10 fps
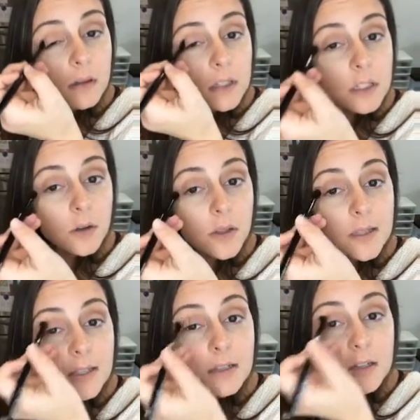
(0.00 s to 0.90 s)
So
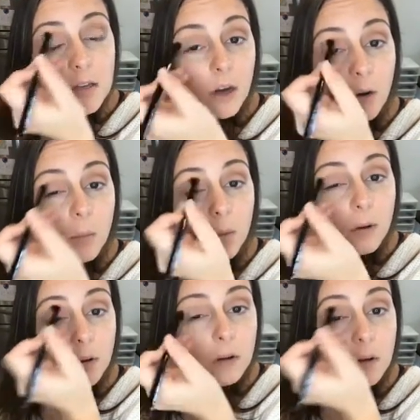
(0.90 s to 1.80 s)
this is taupe,
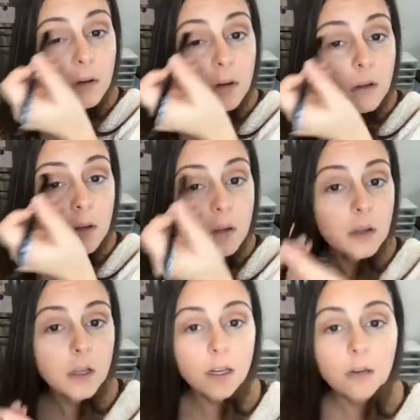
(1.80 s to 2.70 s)

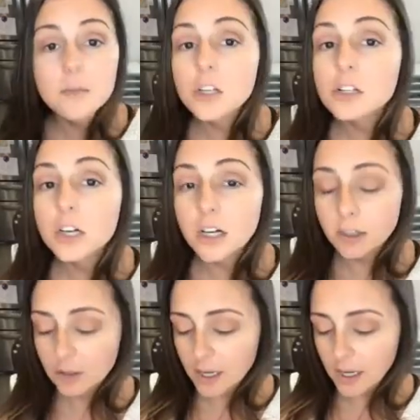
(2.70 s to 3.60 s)
and I'm just trying
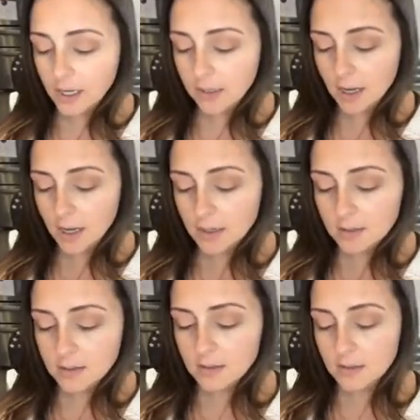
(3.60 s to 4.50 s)
to create a
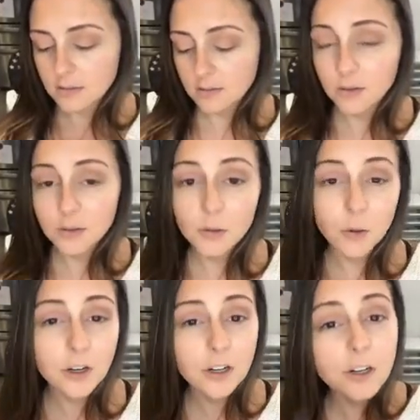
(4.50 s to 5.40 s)
nice
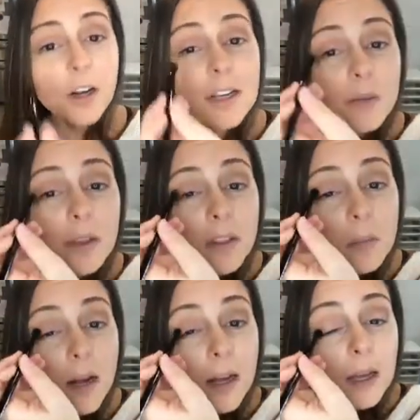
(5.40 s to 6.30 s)
corner crease with it,
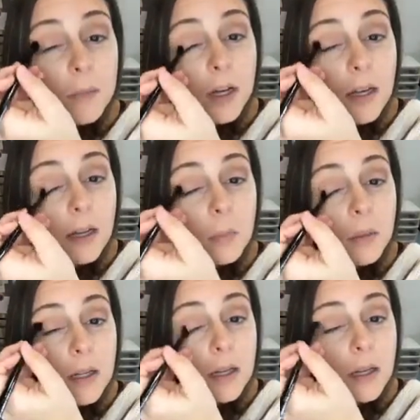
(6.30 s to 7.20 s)
but I am gonna end up
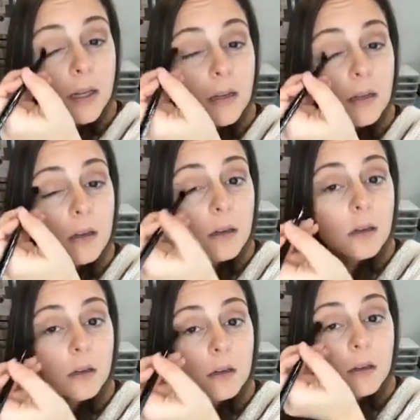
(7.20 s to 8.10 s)
blending it
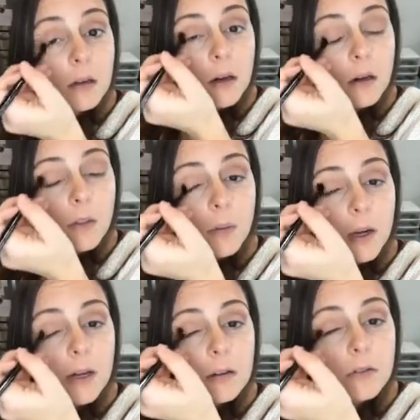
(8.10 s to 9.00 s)
all the
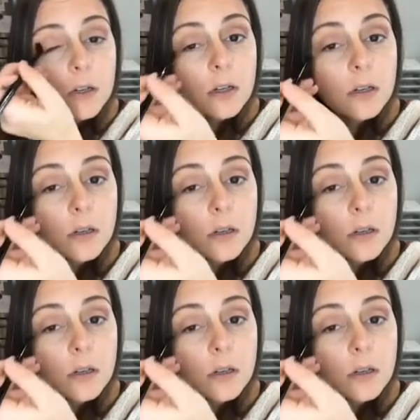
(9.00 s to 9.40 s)
way over.